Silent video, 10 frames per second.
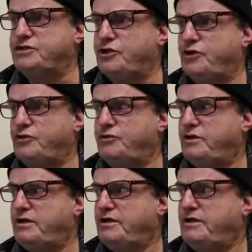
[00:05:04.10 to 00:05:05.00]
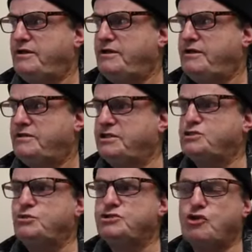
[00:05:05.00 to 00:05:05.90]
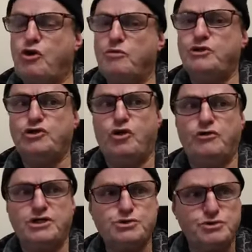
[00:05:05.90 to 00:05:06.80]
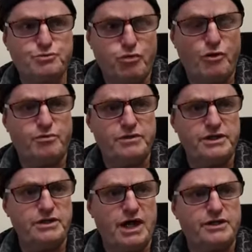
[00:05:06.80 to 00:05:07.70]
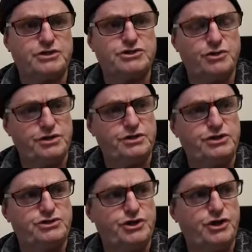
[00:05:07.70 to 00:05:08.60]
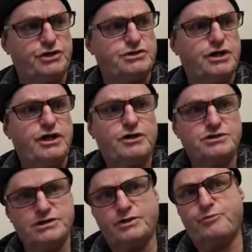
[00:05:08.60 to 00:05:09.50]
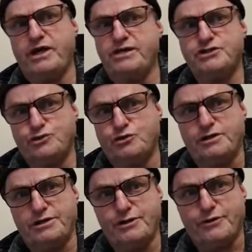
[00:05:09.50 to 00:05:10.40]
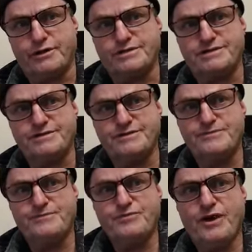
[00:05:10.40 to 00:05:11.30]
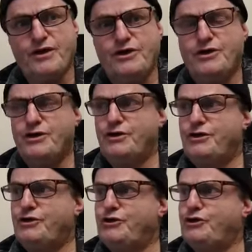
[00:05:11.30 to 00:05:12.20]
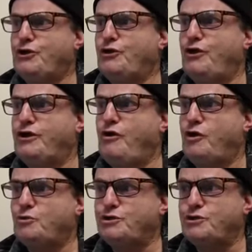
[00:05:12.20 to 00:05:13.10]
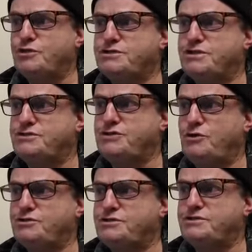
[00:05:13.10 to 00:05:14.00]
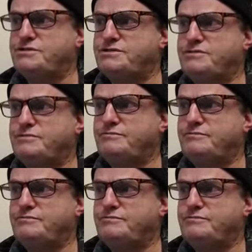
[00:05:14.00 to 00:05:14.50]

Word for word: ago, this was common, not this was properly understood in the church because it appears in all the lyrics. You know, like Onward Christian Soldiers,